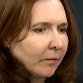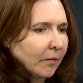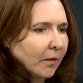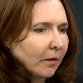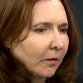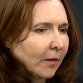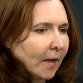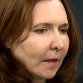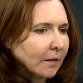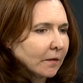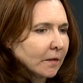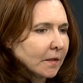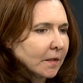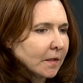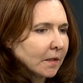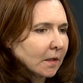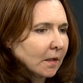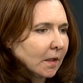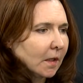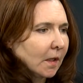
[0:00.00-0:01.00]
around
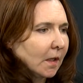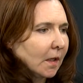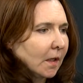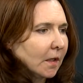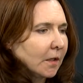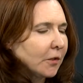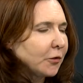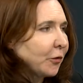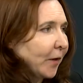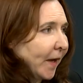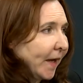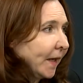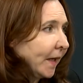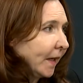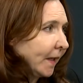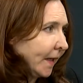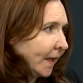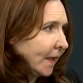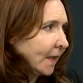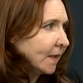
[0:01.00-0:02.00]

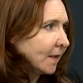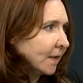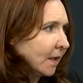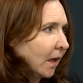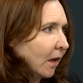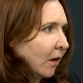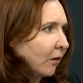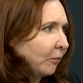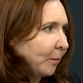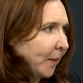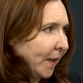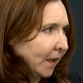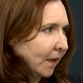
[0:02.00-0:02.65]
training needs of